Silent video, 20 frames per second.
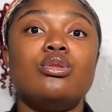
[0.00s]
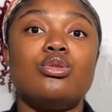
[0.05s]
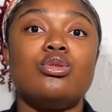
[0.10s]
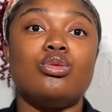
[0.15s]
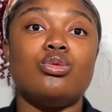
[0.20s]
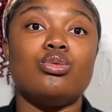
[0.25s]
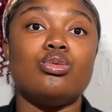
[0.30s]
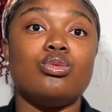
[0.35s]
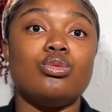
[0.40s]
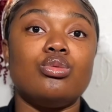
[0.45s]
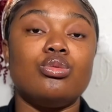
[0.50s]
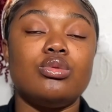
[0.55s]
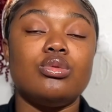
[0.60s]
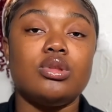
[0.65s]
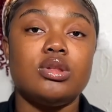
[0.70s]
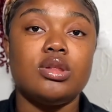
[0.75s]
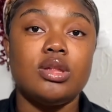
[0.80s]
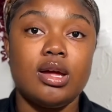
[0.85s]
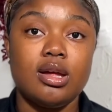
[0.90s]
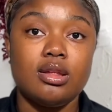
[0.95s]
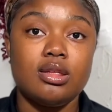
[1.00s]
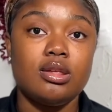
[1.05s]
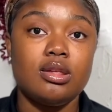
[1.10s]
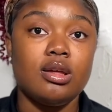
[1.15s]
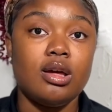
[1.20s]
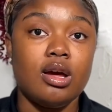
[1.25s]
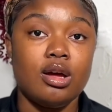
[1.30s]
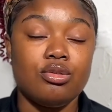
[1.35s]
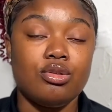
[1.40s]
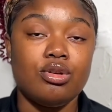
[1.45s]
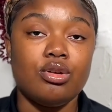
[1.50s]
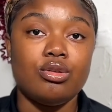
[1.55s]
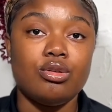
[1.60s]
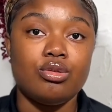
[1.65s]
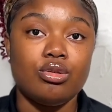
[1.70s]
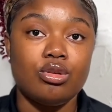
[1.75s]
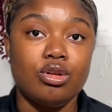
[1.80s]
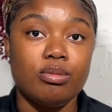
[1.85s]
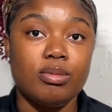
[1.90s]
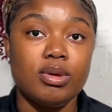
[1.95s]
to start gathering your
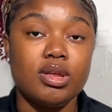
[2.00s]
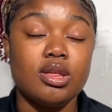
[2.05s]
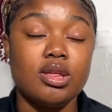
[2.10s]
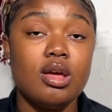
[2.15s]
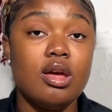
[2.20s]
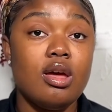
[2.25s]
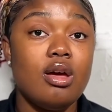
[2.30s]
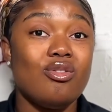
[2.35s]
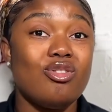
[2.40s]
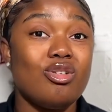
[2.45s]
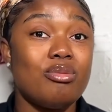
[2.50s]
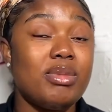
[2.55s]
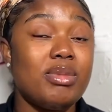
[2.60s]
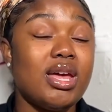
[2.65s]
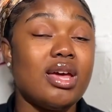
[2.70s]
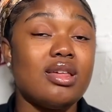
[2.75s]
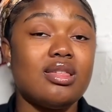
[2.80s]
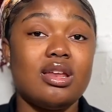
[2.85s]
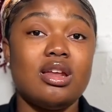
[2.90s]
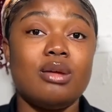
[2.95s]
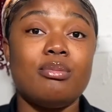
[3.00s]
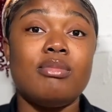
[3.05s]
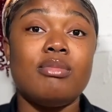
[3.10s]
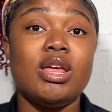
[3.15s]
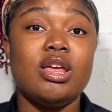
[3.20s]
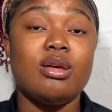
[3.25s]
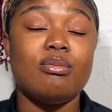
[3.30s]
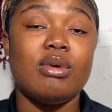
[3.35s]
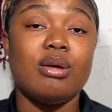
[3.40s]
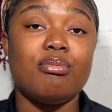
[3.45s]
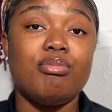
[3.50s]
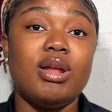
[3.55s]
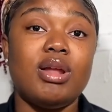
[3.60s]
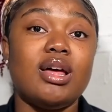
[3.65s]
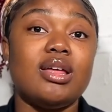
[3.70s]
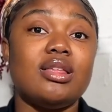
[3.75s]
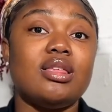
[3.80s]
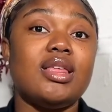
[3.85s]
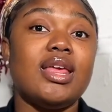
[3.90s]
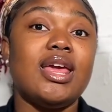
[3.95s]
documents. For me, I started making my
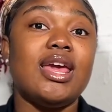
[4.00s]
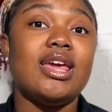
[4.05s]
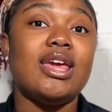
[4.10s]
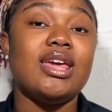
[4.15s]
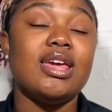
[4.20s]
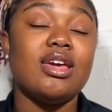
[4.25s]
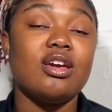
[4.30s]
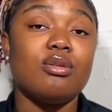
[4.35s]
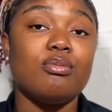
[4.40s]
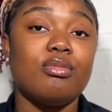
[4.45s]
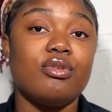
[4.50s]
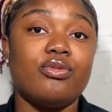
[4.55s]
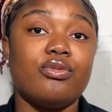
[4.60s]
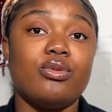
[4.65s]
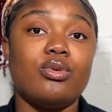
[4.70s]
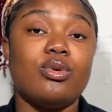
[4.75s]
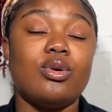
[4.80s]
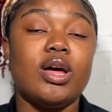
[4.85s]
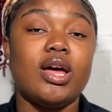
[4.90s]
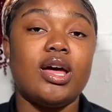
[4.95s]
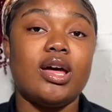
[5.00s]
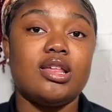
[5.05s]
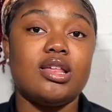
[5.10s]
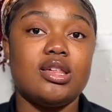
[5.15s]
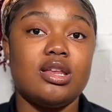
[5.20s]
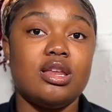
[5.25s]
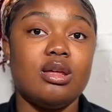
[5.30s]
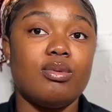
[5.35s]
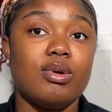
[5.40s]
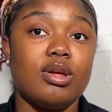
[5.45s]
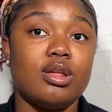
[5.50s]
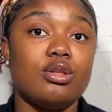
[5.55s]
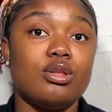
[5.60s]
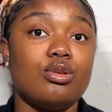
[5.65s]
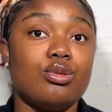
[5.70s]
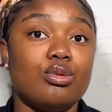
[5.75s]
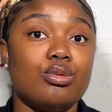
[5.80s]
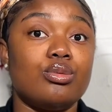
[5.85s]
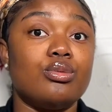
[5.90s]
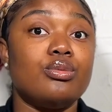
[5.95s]
plans a year before I actually went
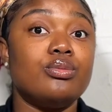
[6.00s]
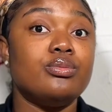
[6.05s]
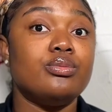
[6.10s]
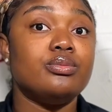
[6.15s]
to,